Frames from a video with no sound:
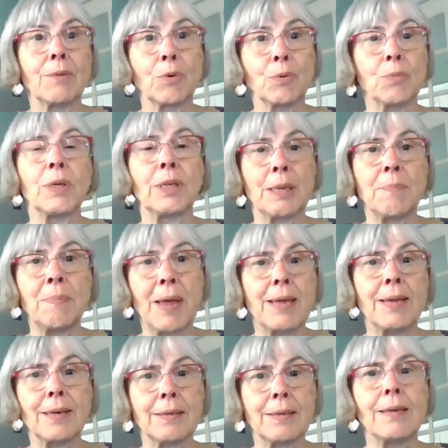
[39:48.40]
we're really
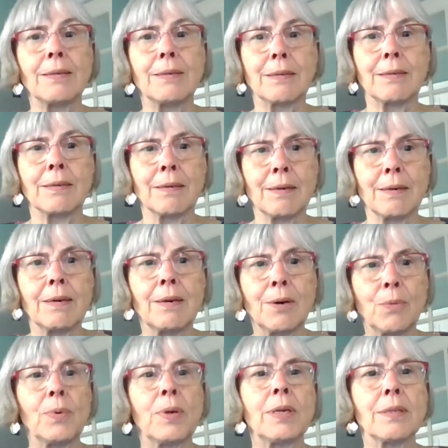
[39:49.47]
paying attention,
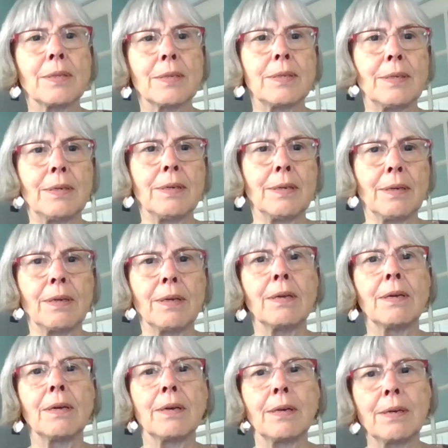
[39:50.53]
we can see
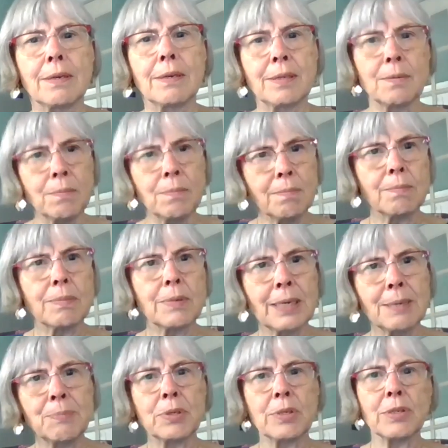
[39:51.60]
some
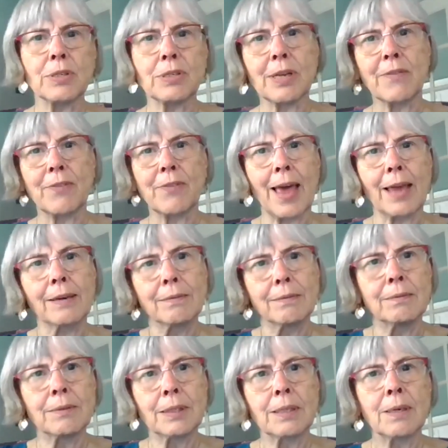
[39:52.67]
glimpses of that
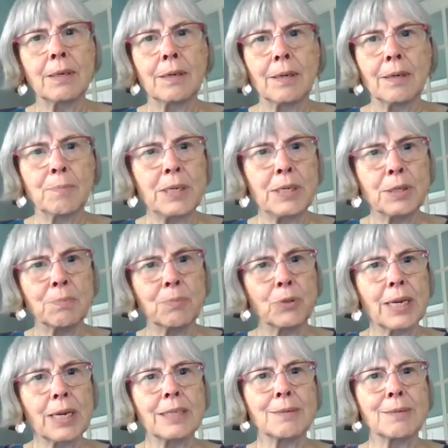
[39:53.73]
peaceable
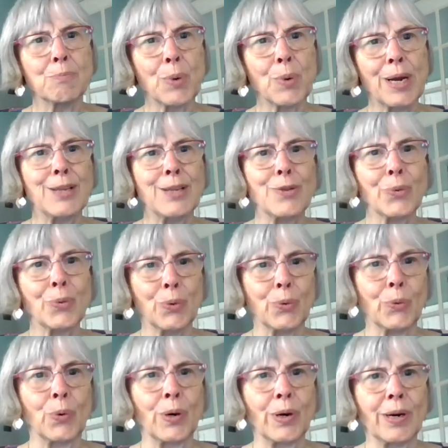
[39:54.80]
kingdom breaking
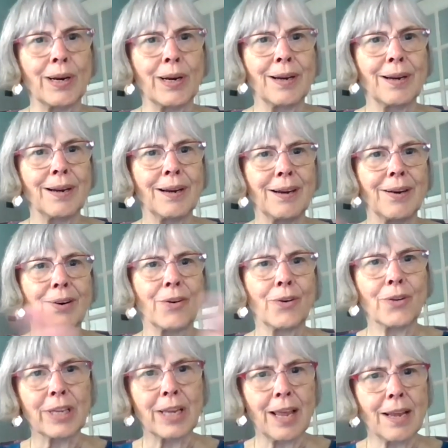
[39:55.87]
through
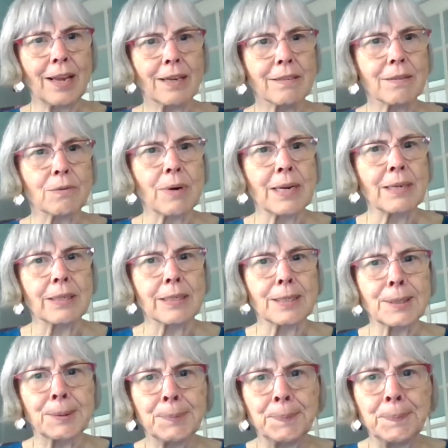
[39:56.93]
all the chaos around
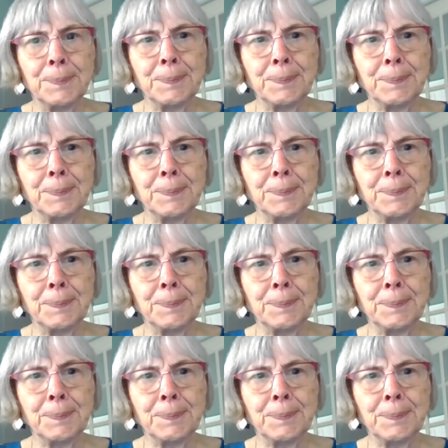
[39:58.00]
us.